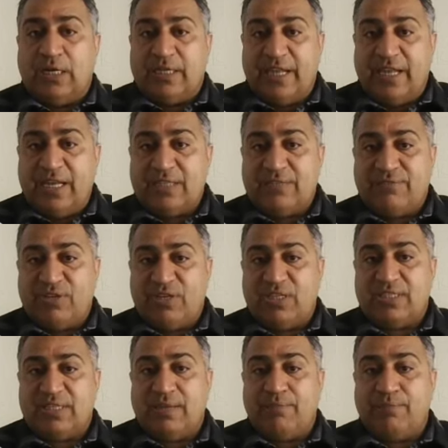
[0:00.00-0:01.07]
attacks, for
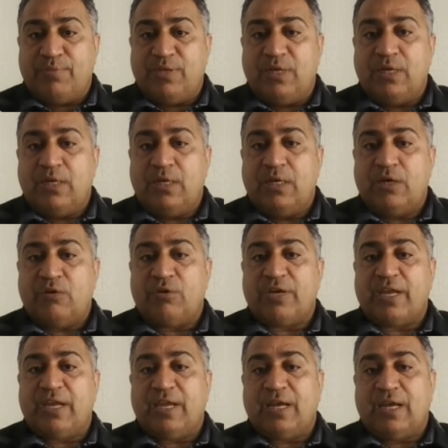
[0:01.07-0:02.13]
example,
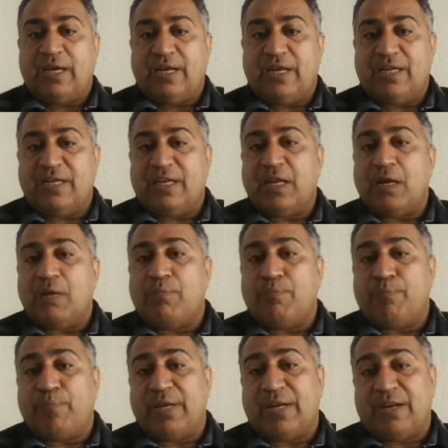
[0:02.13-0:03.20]
okay, are occurring
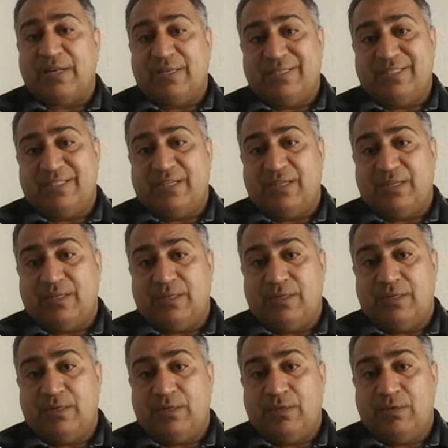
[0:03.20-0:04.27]
per second.
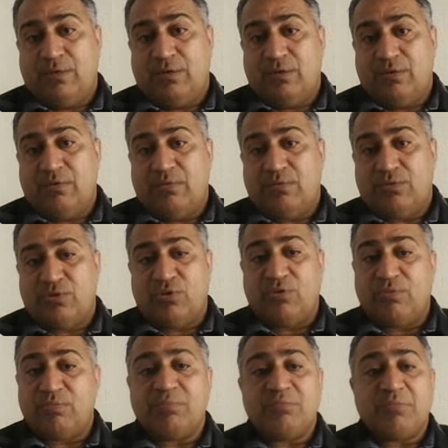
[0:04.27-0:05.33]

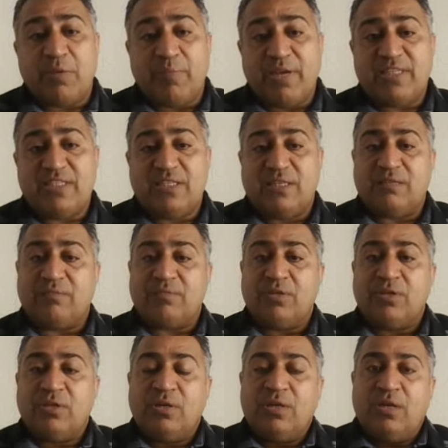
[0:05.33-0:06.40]
So imagine
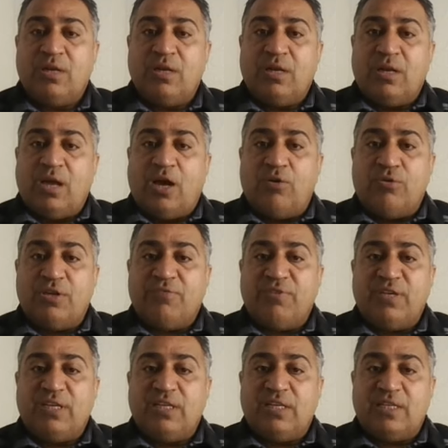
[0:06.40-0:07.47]
how
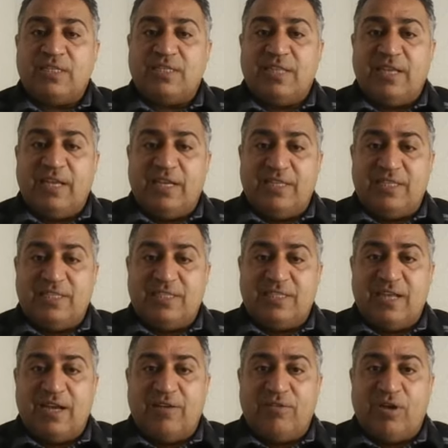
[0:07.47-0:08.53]
difficult is the age is
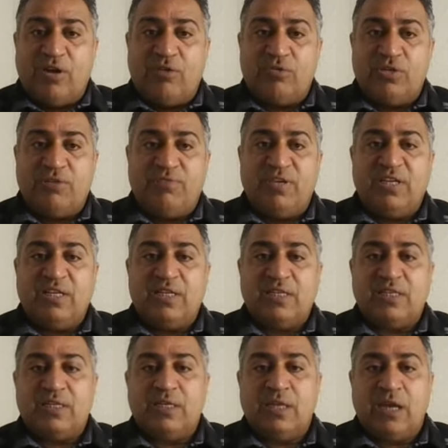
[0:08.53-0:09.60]
now, how
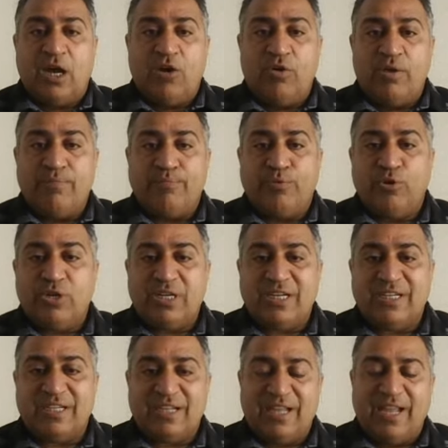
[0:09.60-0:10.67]
difficult, how
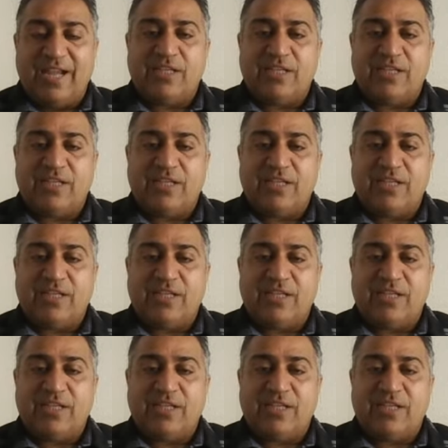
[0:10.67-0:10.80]
important